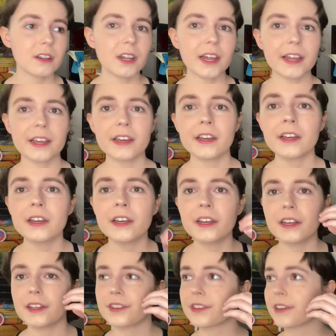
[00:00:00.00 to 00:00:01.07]
Like,
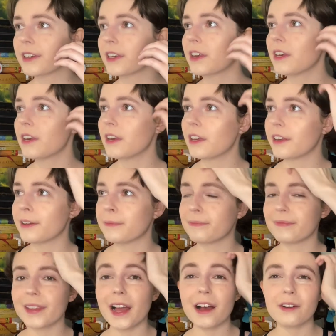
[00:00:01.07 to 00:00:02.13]
it's like
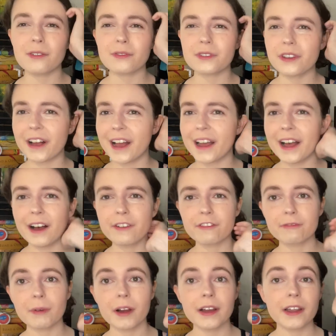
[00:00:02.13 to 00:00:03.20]
out of sight, out of
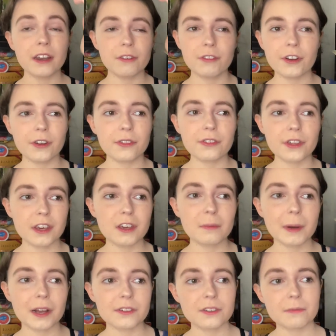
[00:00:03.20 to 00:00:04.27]
mind. If you don't think
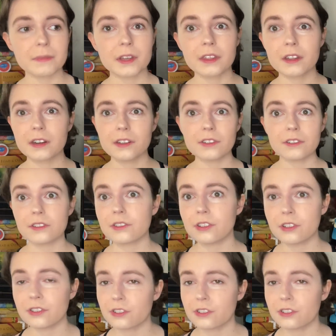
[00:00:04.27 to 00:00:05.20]
about something, then it's